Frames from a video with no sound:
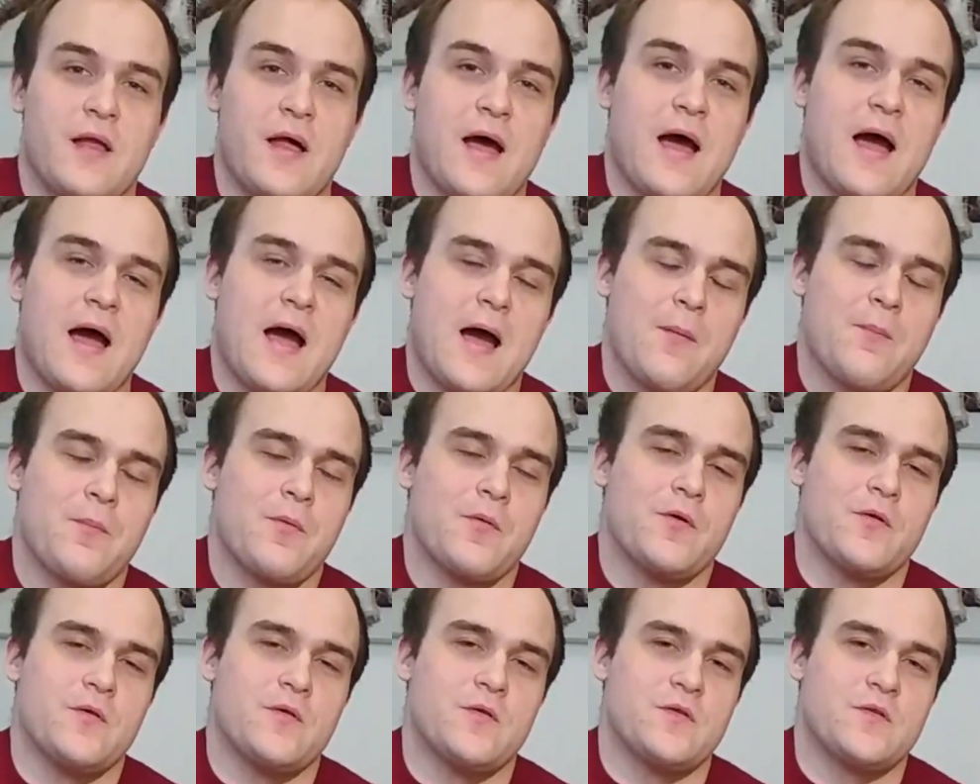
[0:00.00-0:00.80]
that
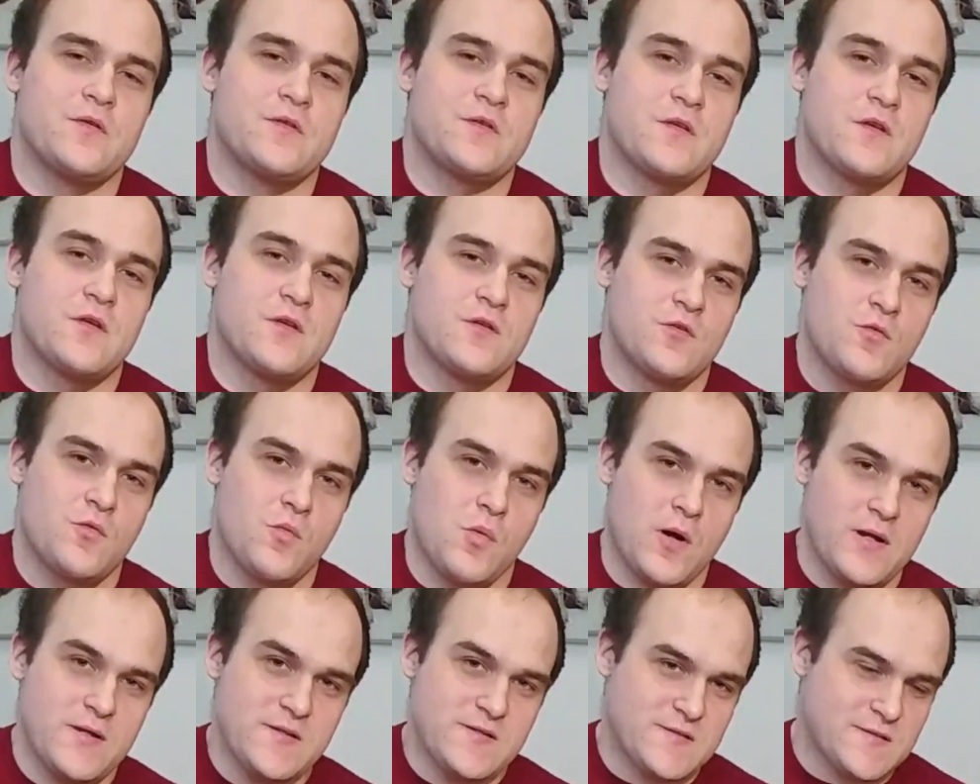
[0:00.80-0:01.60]
happens
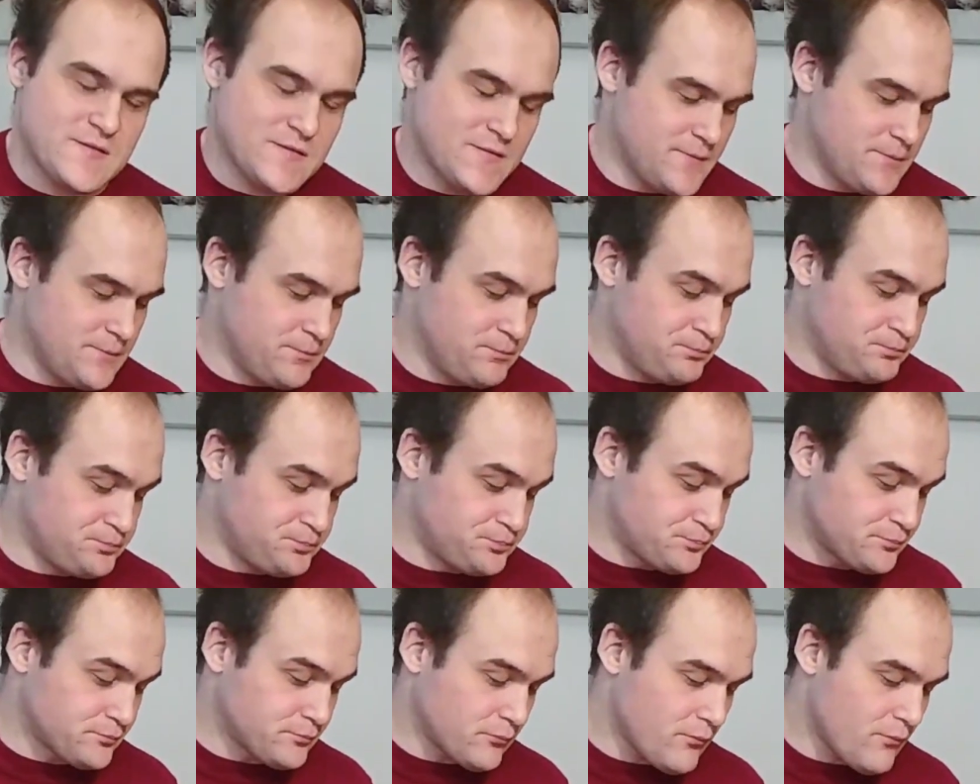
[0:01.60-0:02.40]
twice,
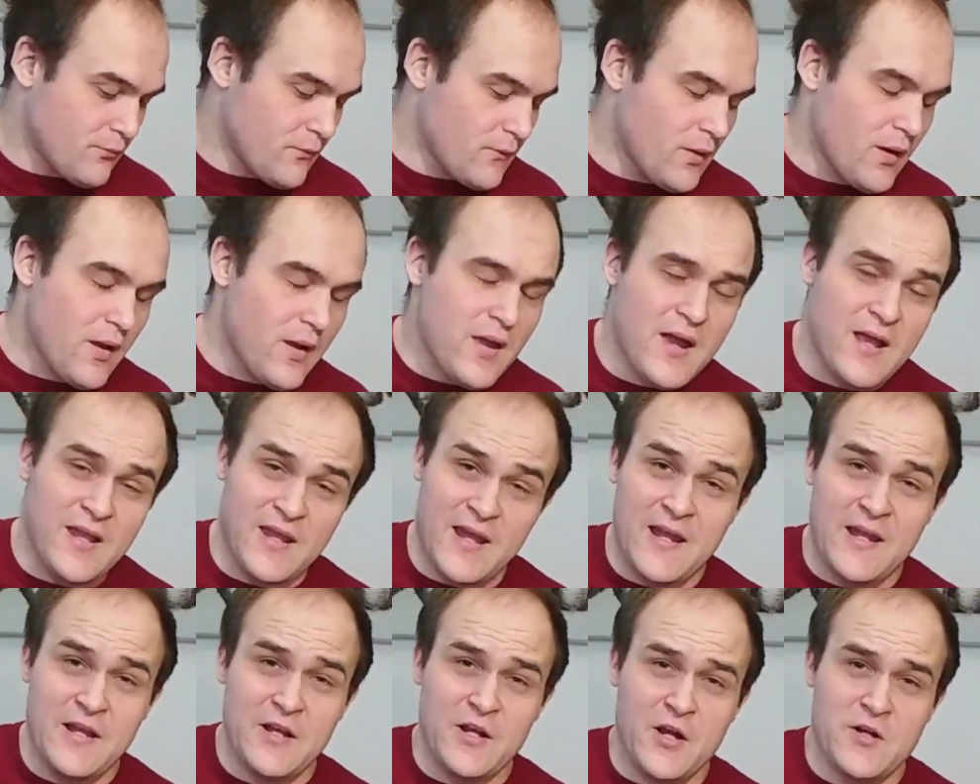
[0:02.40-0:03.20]
and
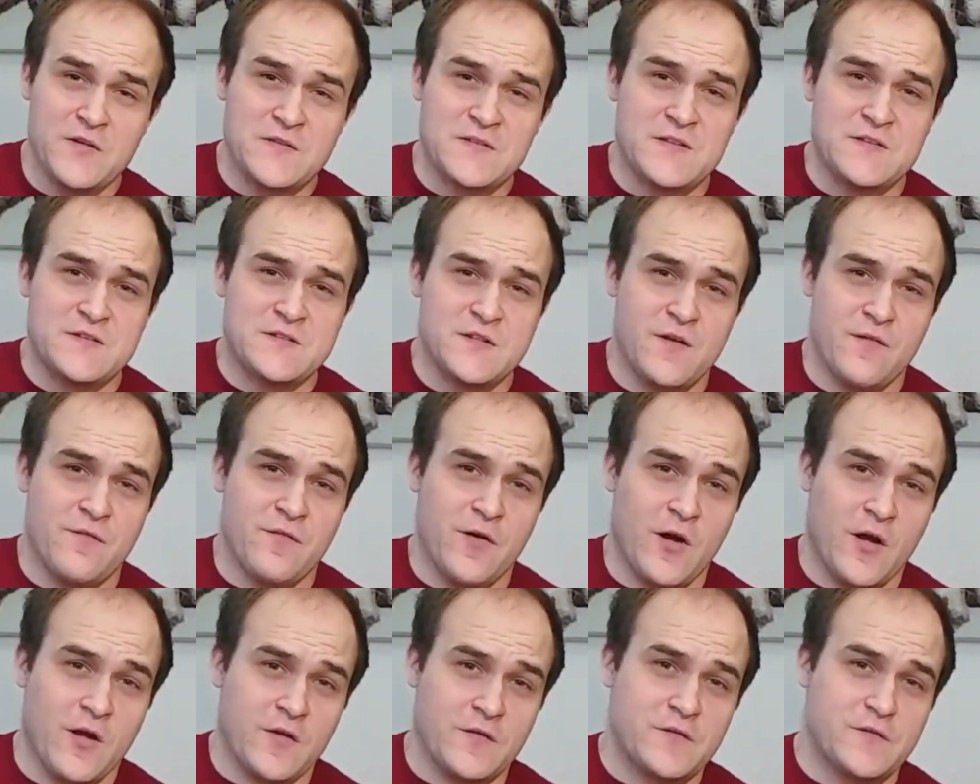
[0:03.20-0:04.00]
then it goes into the
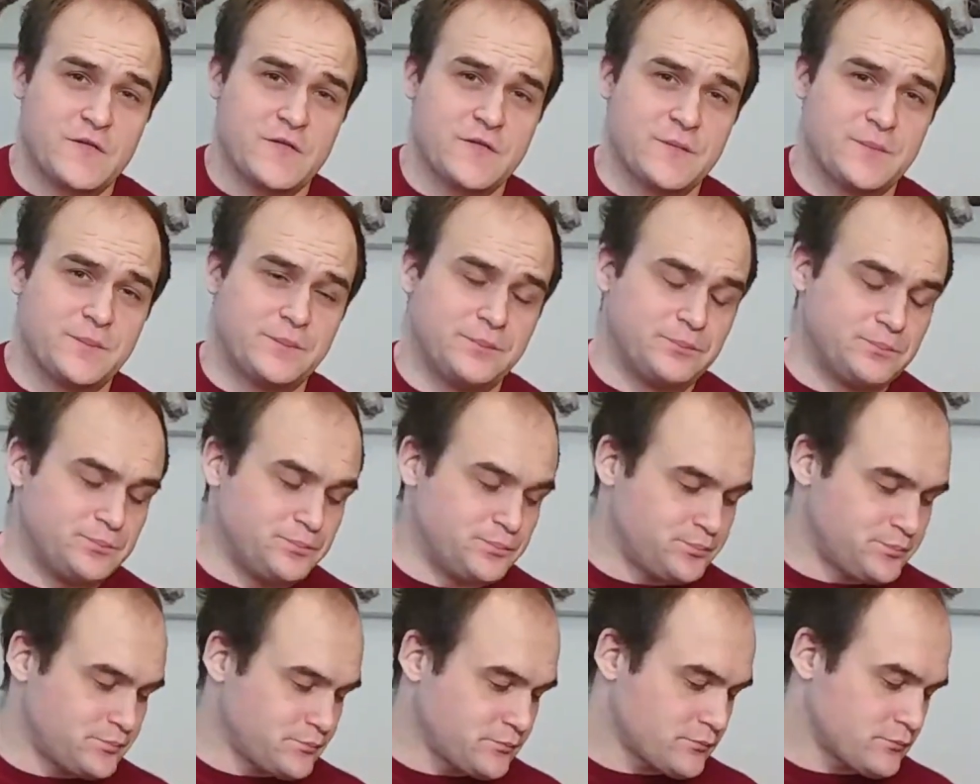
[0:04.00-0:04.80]
verse.
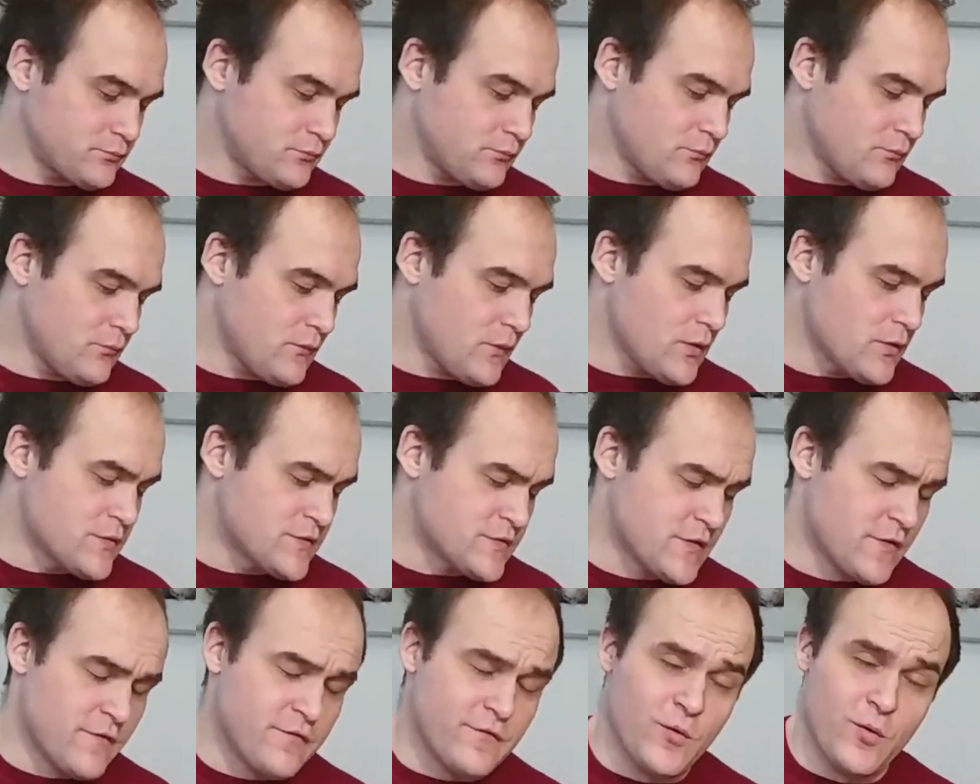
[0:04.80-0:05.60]

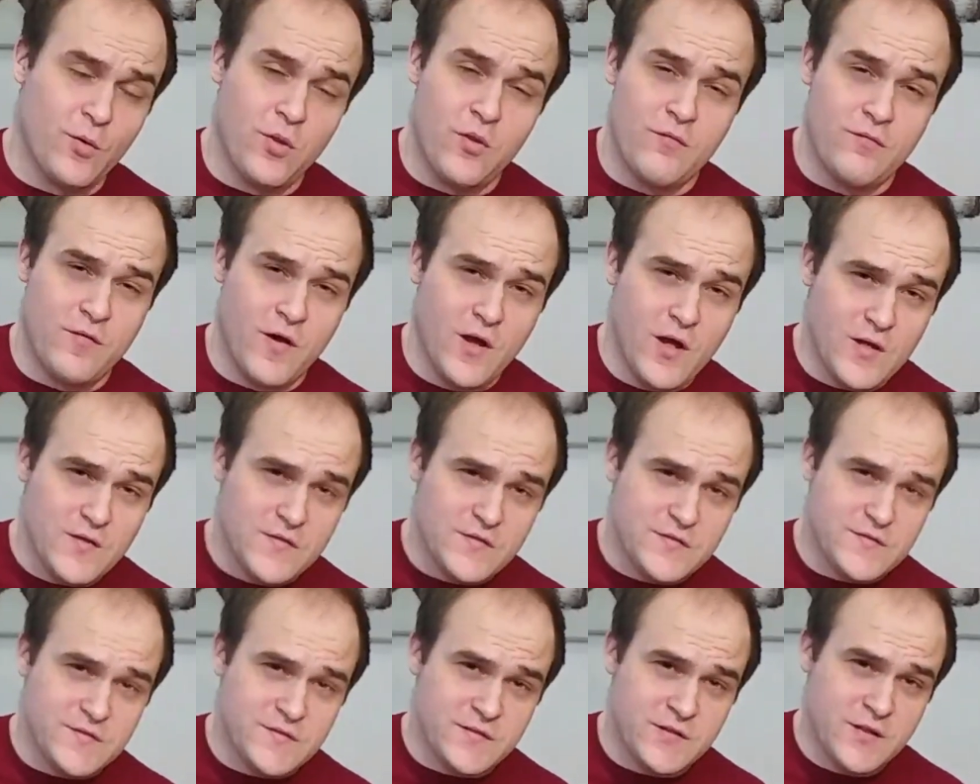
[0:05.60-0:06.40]
So for the
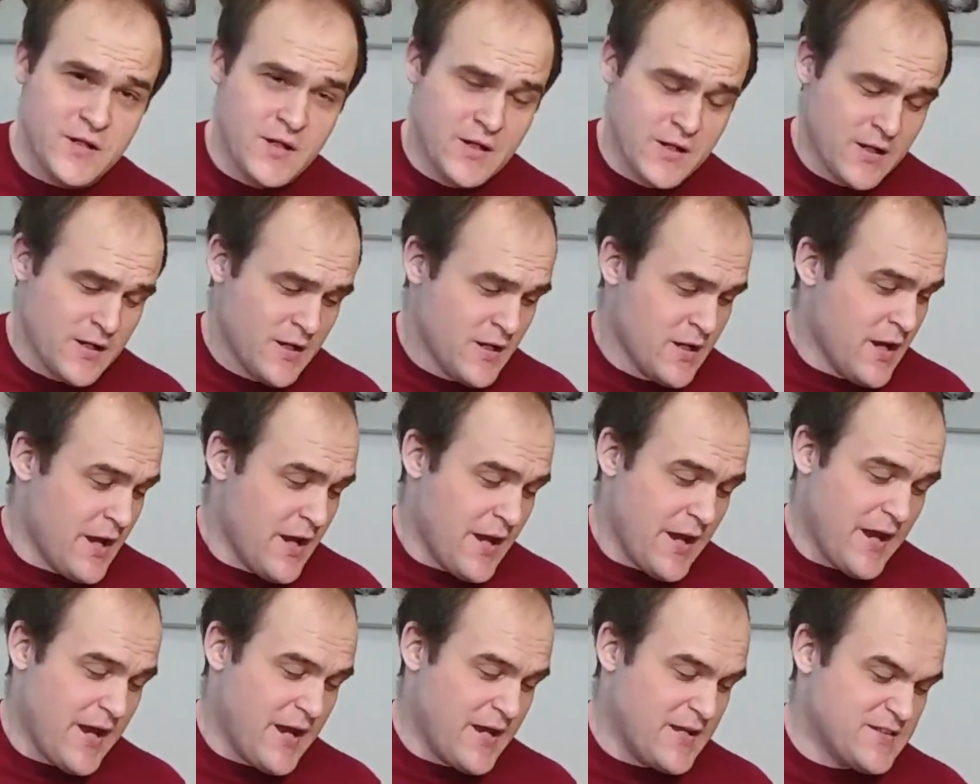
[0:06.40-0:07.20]
verse,
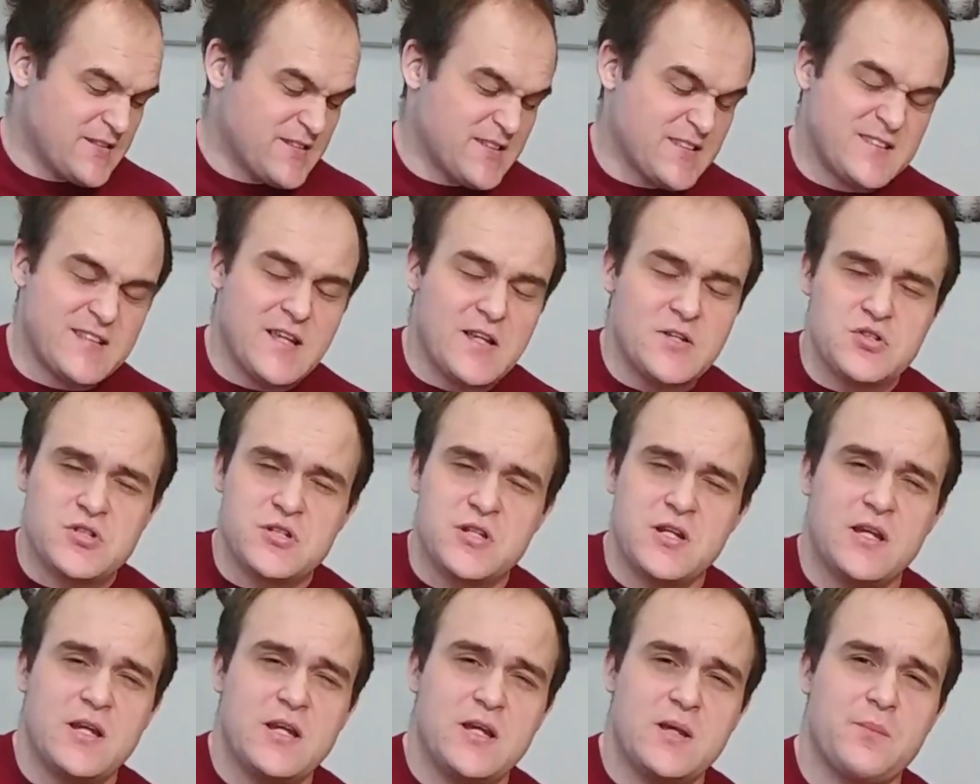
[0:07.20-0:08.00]
it's
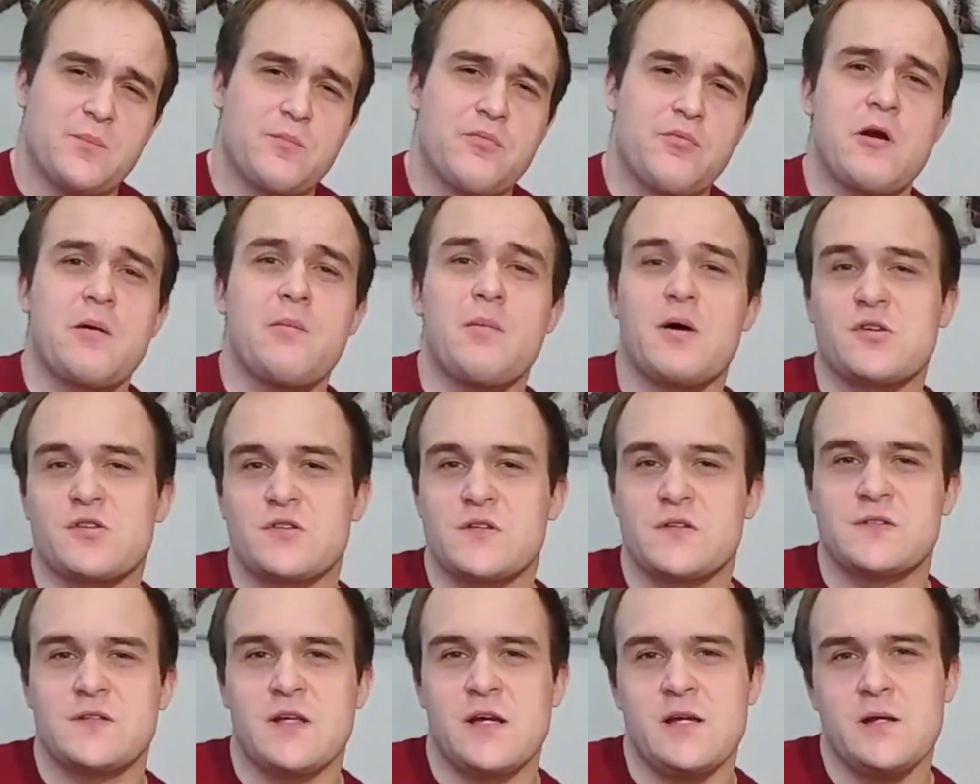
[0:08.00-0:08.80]
essentially pretty much
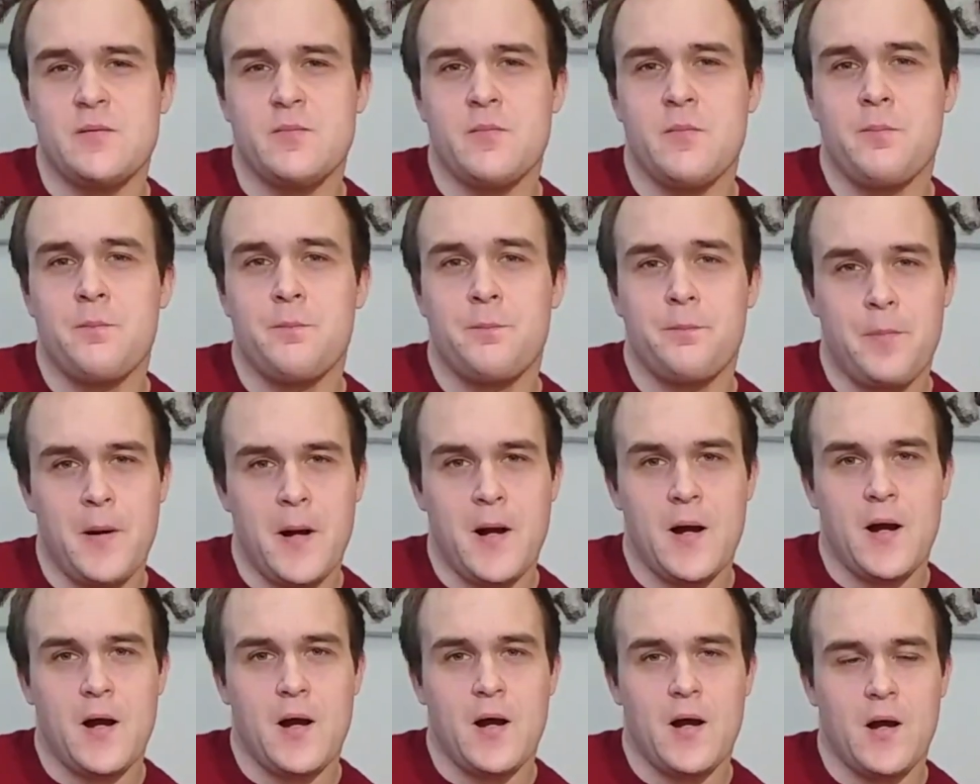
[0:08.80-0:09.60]
the same,
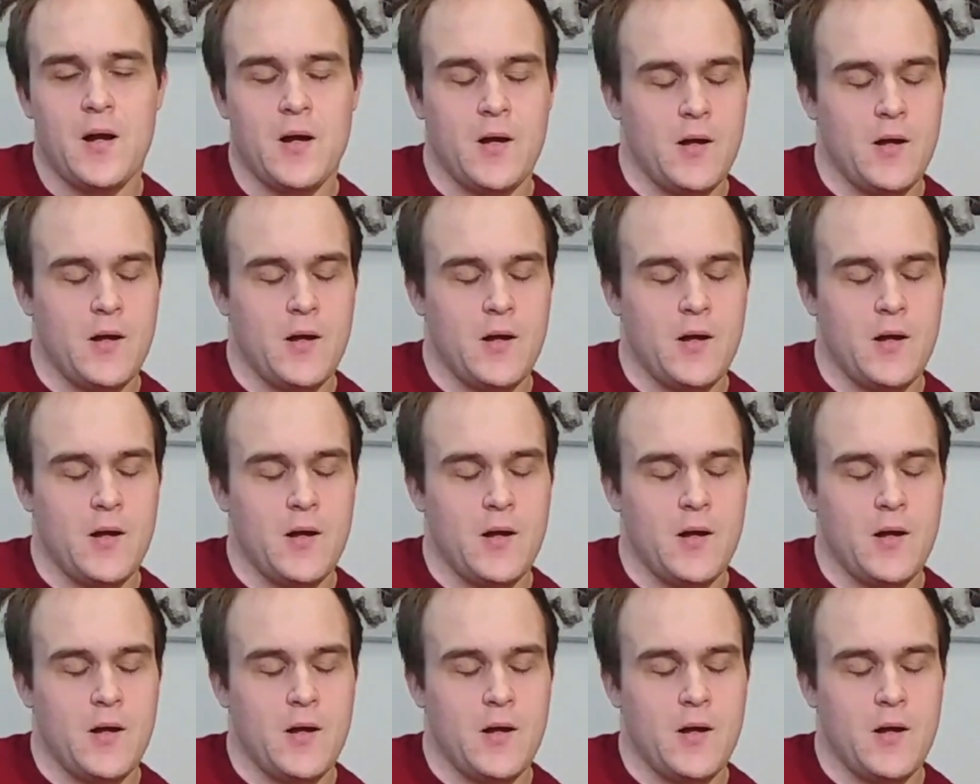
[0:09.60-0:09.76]
but